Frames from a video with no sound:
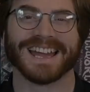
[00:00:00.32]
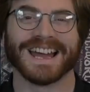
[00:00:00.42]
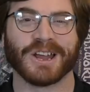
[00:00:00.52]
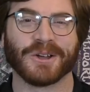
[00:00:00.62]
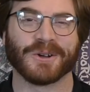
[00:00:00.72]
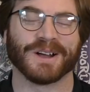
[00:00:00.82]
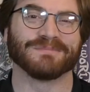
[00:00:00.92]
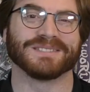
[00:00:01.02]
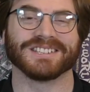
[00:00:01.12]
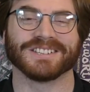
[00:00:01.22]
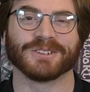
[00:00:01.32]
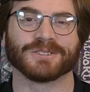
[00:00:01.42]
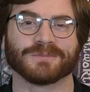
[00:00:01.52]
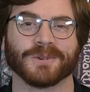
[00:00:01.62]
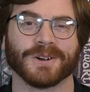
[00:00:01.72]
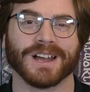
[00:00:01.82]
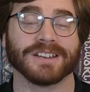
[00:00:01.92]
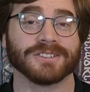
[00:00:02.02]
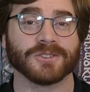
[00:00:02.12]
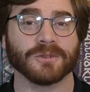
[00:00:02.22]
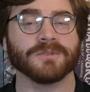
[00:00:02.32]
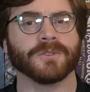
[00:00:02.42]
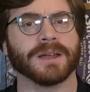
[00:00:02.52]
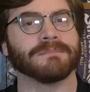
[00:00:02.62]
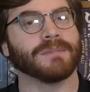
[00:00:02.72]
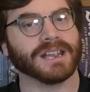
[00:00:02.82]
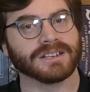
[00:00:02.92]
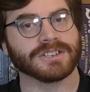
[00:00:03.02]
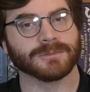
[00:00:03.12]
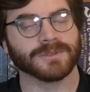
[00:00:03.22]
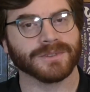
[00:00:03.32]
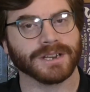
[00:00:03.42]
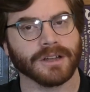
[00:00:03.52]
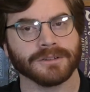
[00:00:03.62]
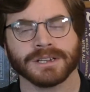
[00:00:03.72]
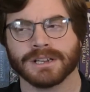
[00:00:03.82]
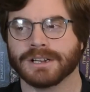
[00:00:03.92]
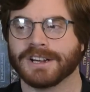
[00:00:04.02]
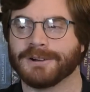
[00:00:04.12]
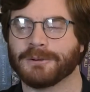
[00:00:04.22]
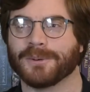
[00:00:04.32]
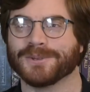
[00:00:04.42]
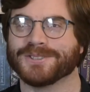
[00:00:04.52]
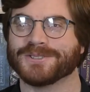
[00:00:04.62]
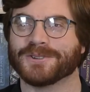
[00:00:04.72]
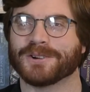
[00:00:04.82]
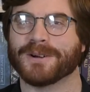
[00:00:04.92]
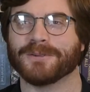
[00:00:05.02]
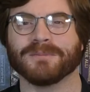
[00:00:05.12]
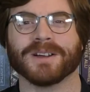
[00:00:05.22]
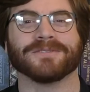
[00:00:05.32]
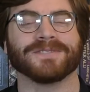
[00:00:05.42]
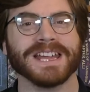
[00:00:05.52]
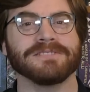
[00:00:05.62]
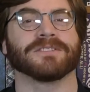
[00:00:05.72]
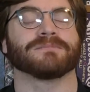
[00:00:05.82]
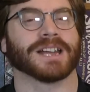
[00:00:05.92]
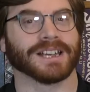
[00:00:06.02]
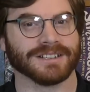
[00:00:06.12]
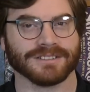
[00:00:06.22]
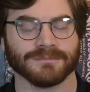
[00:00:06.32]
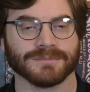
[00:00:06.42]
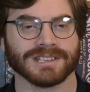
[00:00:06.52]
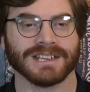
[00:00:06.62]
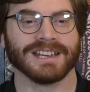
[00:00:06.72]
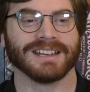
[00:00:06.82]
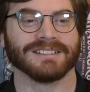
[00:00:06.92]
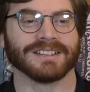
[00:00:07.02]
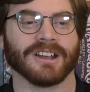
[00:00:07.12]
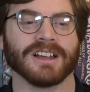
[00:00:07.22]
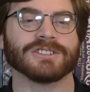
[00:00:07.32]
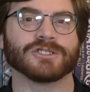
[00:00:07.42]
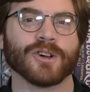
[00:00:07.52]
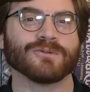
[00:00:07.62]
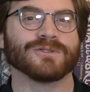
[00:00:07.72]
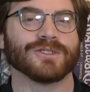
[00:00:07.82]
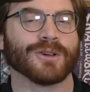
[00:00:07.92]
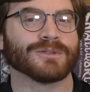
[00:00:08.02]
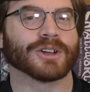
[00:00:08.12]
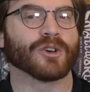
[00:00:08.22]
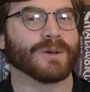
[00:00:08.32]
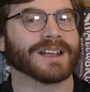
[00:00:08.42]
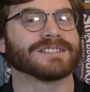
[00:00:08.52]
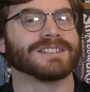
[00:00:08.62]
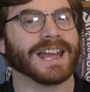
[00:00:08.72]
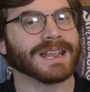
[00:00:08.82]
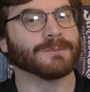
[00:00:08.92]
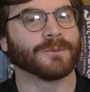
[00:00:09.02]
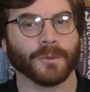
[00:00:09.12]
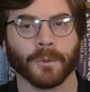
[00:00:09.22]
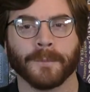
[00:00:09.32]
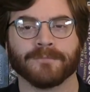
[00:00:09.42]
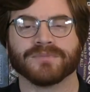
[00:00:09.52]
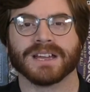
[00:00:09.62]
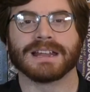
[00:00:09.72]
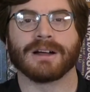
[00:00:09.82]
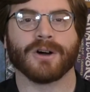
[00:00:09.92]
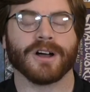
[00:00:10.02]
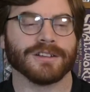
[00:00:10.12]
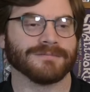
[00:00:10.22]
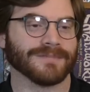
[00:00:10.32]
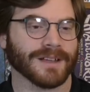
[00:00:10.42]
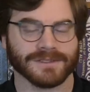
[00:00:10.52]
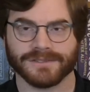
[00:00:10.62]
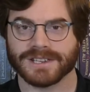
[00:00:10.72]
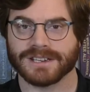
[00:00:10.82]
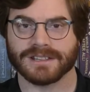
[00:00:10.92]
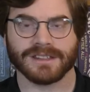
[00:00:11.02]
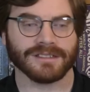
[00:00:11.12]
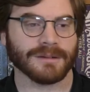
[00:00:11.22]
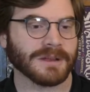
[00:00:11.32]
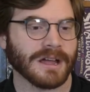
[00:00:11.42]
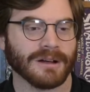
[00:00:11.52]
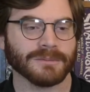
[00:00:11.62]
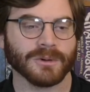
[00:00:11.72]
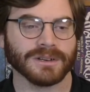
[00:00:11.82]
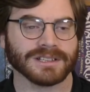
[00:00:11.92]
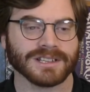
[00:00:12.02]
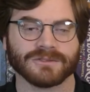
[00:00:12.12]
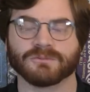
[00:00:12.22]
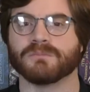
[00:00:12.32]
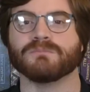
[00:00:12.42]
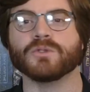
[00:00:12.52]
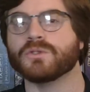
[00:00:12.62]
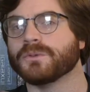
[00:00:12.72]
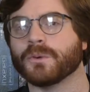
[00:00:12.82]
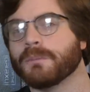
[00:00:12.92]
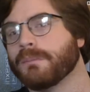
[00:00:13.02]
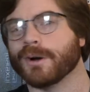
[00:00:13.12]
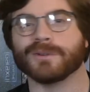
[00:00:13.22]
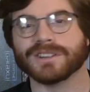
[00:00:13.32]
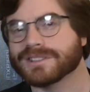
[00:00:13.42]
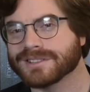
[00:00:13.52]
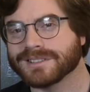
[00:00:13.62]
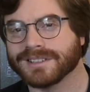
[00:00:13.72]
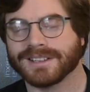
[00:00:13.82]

Hello, I'm Loosemore, and you join me for a mechanisms video where I want to talk about one of my favorite mechanisms that I don't know the correct name for. Now, as you've seen in the thumbnail, I'm calling this removal bonus.